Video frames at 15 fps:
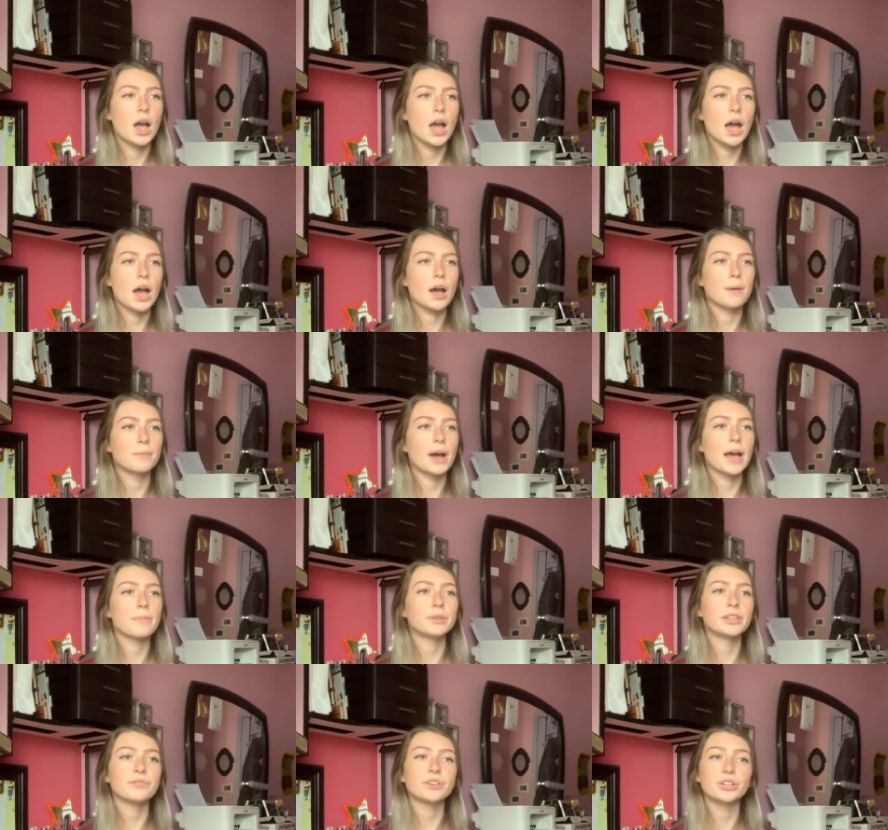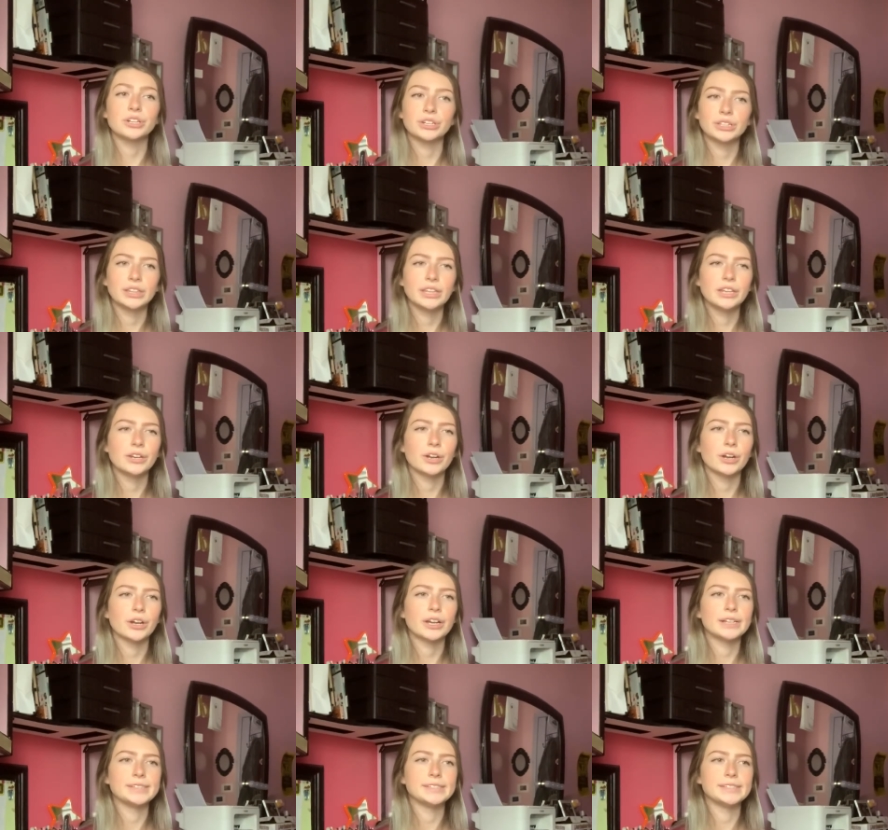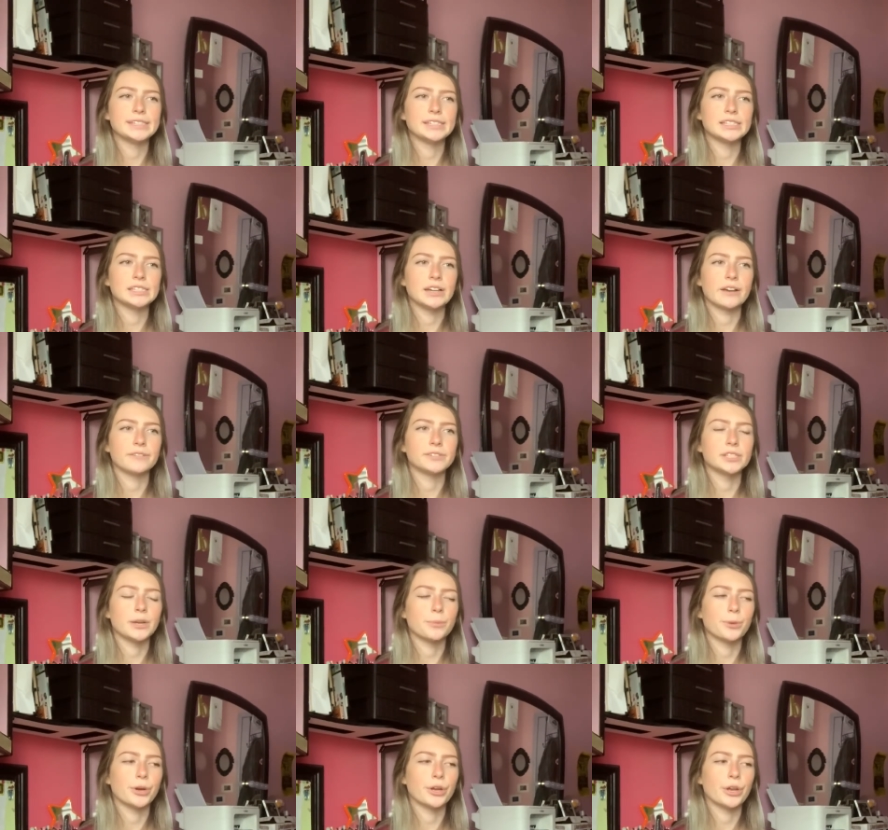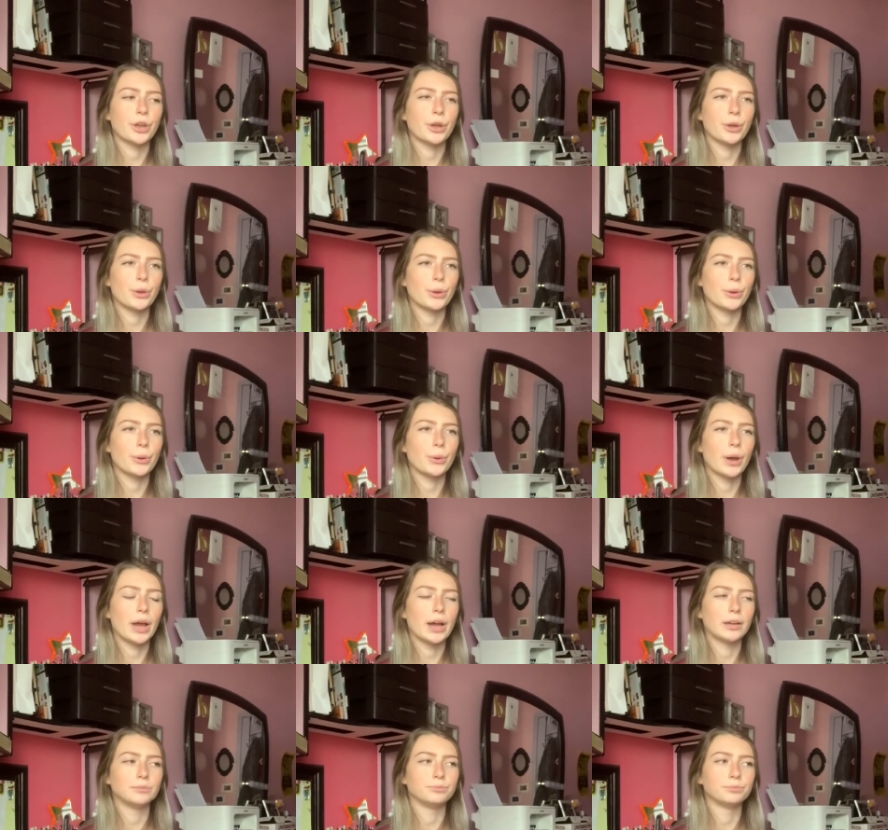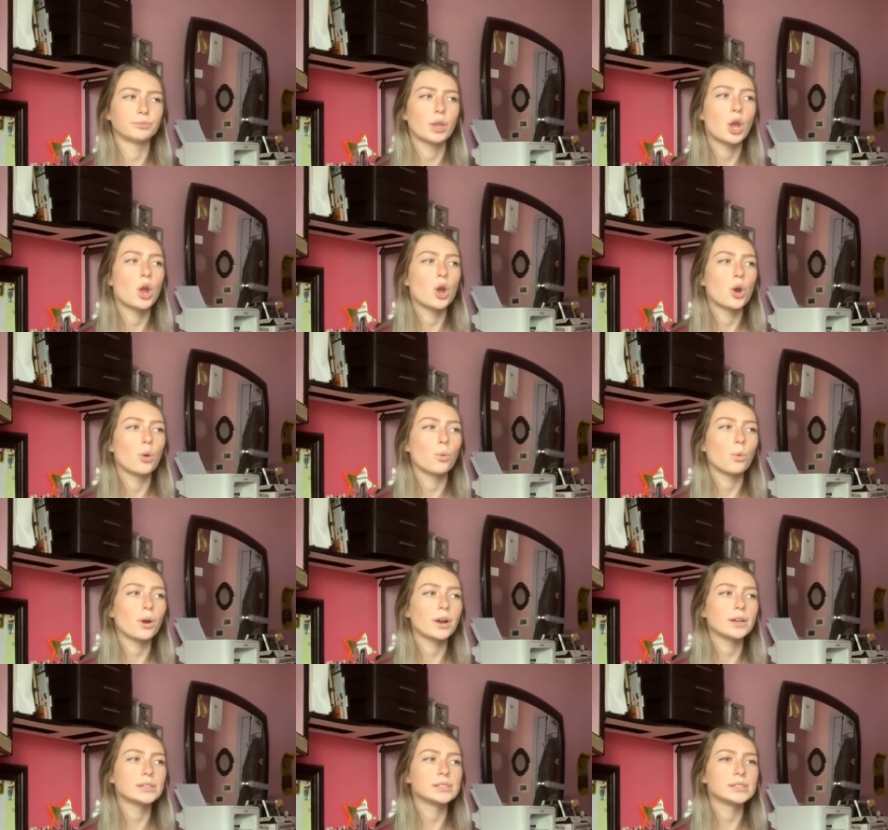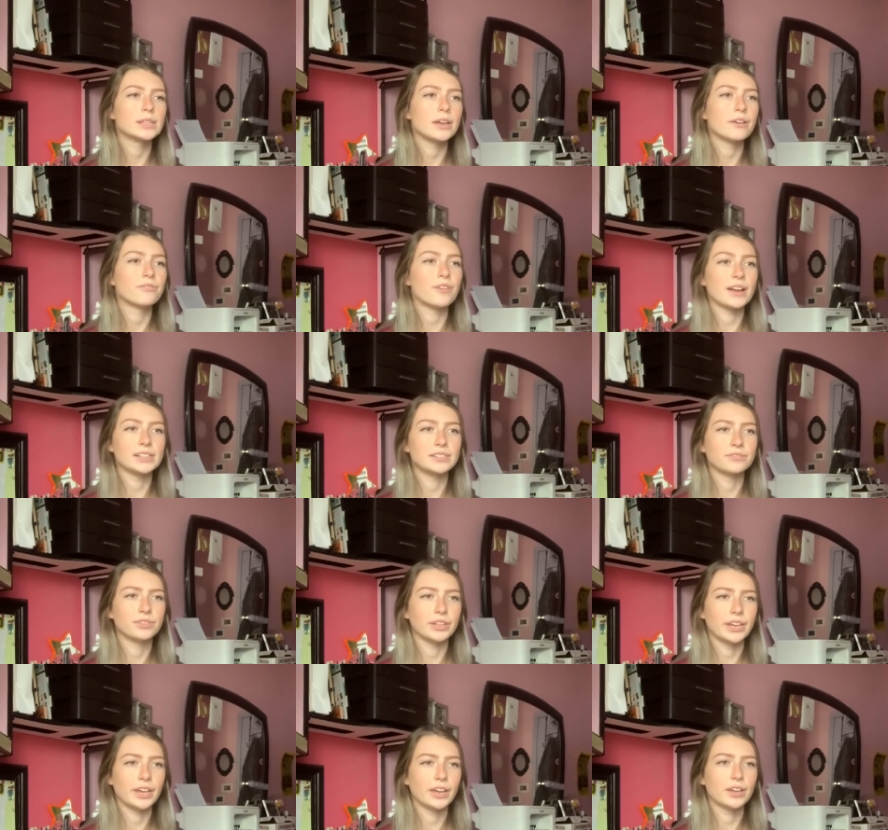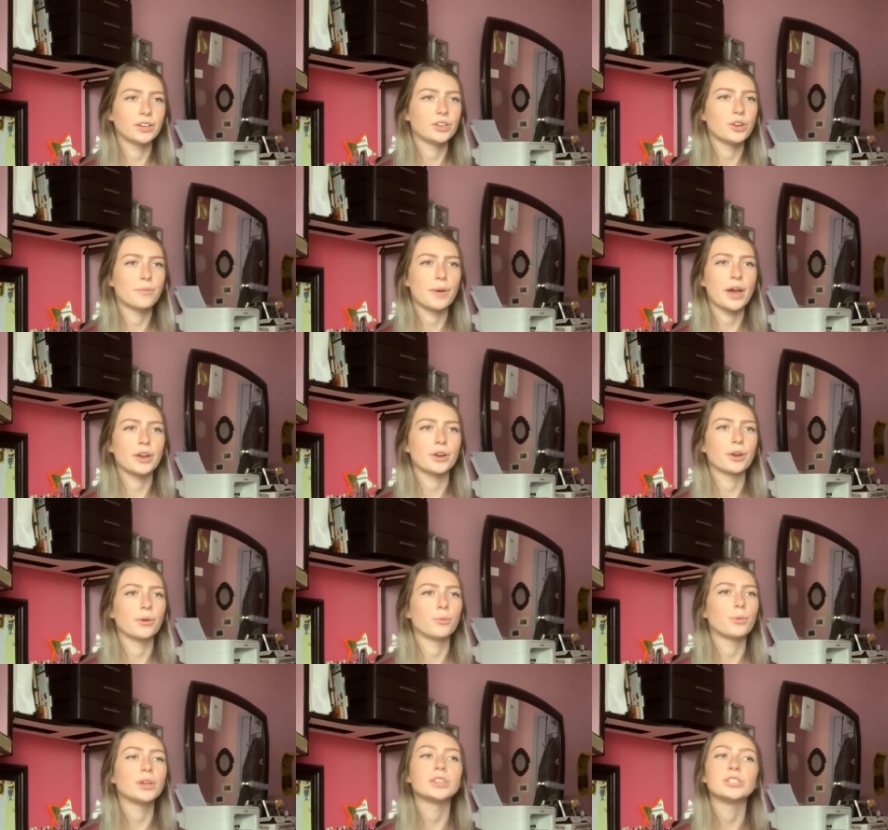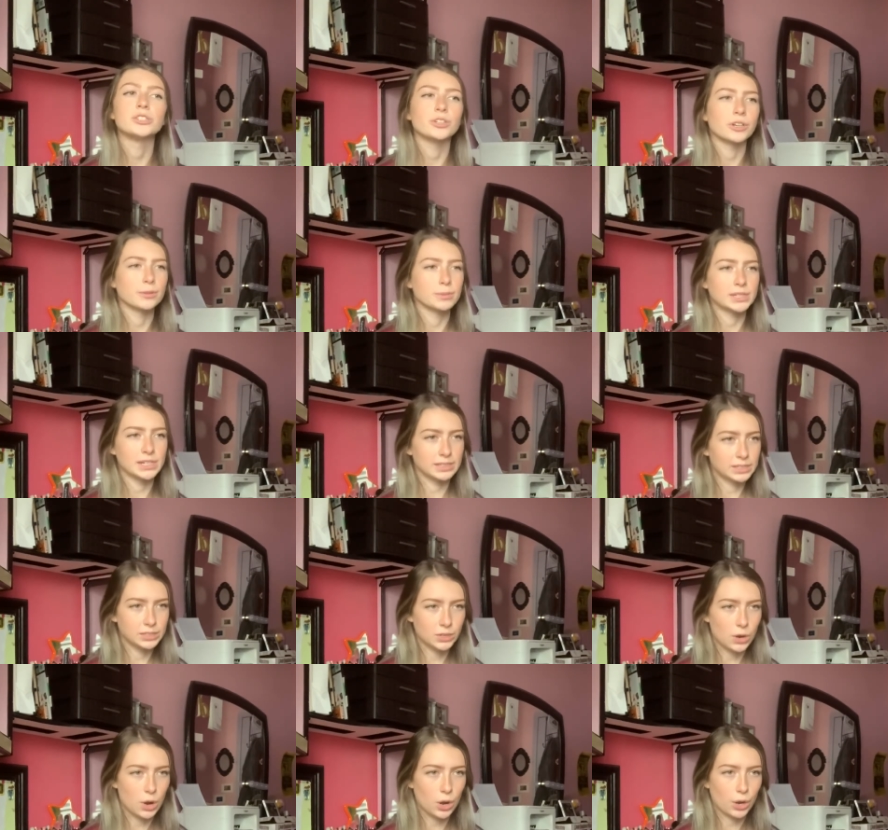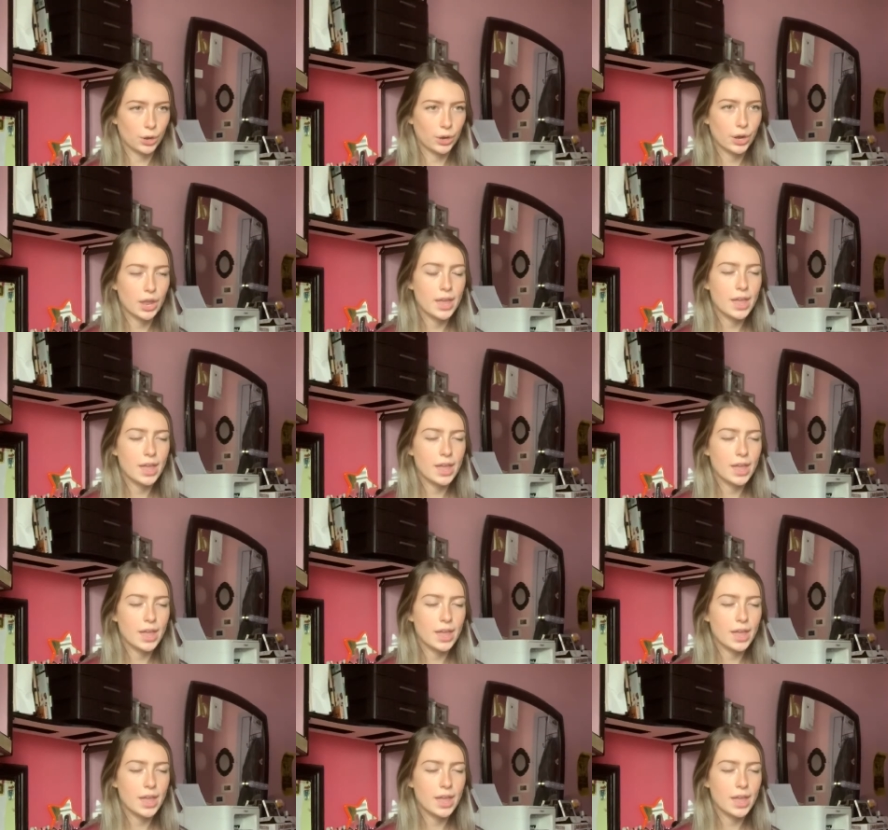Um, I believe a good leader consists of someone who um, works effectively no matter what the circumstances are,